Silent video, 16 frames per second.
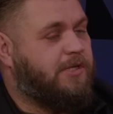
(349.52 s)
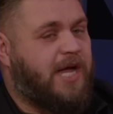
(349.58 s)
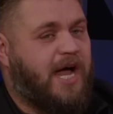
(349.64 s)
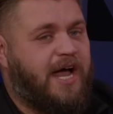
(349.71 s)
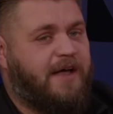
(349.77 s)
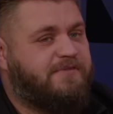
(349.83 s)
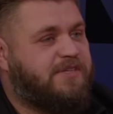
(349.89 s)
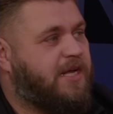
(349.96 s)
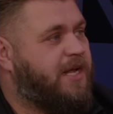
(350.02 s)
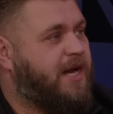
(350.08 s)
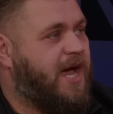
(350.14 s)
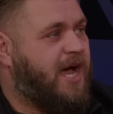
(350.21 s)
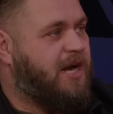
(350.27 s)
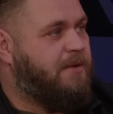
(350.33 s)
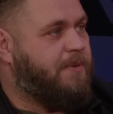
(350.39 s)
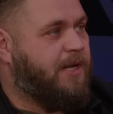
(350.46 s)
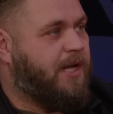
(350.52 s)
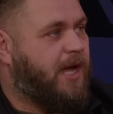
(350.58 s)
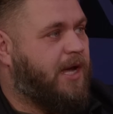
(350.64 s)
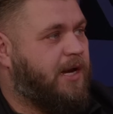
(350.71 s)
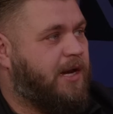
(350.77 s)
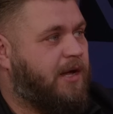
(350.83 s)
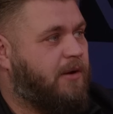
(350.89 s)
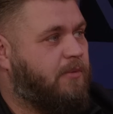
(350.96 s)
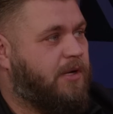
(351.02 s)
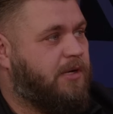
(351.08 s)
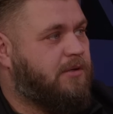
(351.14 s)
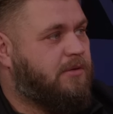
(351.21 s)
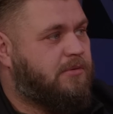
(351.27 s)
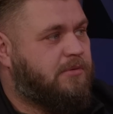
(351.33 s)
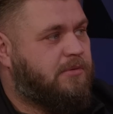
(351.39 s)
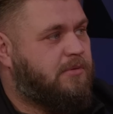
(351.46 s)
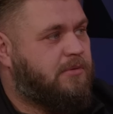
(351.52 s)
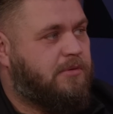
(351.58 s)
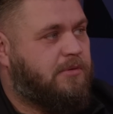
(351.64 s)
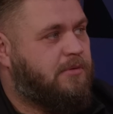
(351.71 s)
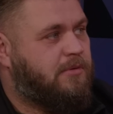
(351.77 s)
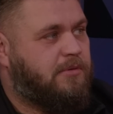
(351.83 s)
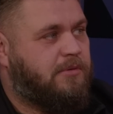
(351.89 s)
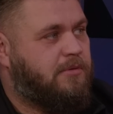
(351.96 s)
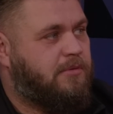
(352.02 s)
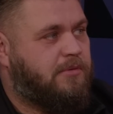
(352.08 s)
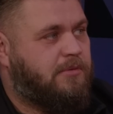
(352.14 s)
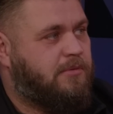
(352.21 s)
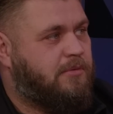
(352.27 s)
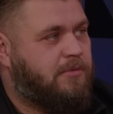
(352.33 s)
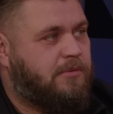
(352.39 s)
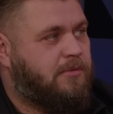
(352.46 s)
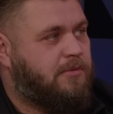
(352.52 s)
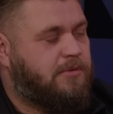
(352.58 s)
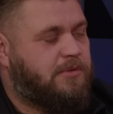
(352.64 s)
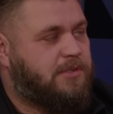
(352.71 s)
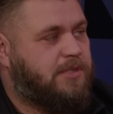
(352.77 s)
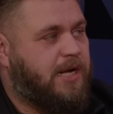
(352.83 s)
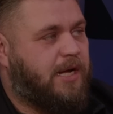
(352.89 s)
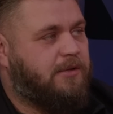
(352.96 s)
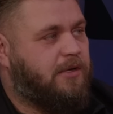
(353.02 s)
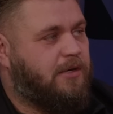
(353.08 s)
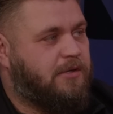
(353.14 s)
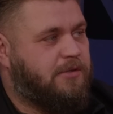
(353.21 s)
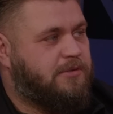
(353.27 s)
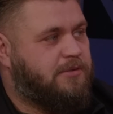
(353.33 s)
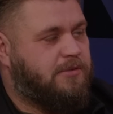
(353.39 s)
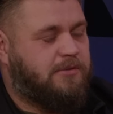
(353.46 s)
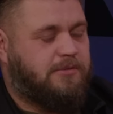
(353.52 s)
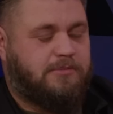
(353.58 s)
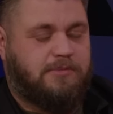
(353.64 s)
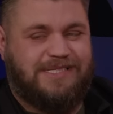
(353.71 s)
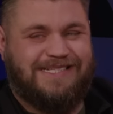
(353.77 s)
the dives that United have been getting hit with. Scandalous.